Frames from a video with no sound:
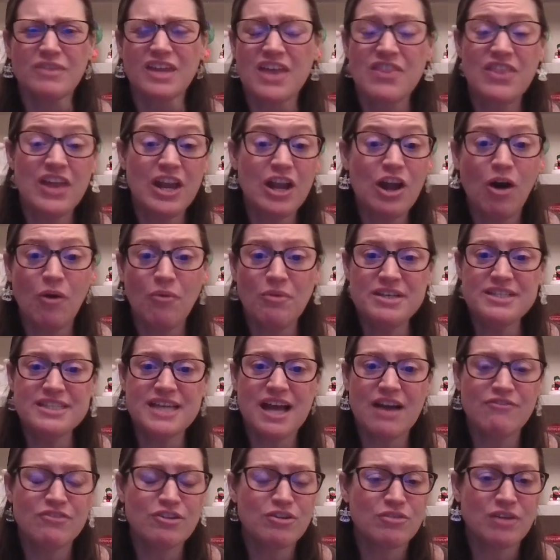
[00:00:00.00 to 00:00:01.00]
They always
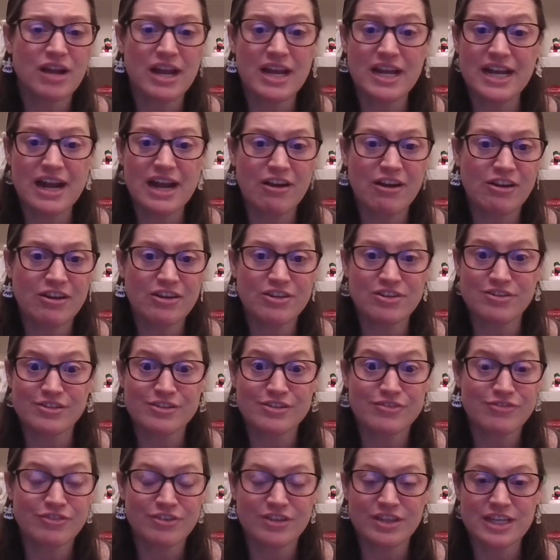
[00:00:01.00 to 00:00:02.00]
have great characters
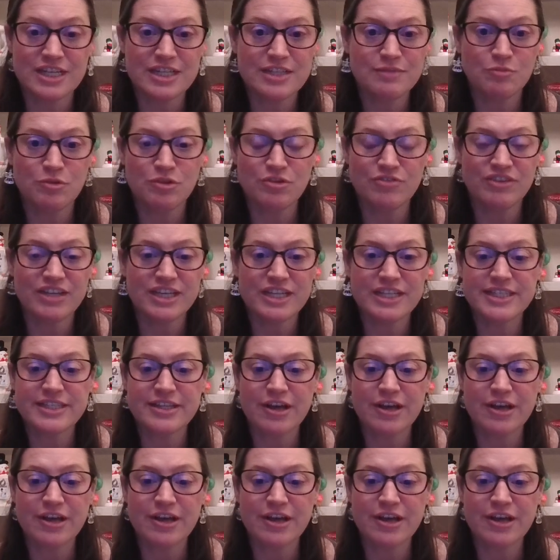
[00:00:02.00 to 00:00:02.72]
for these movies.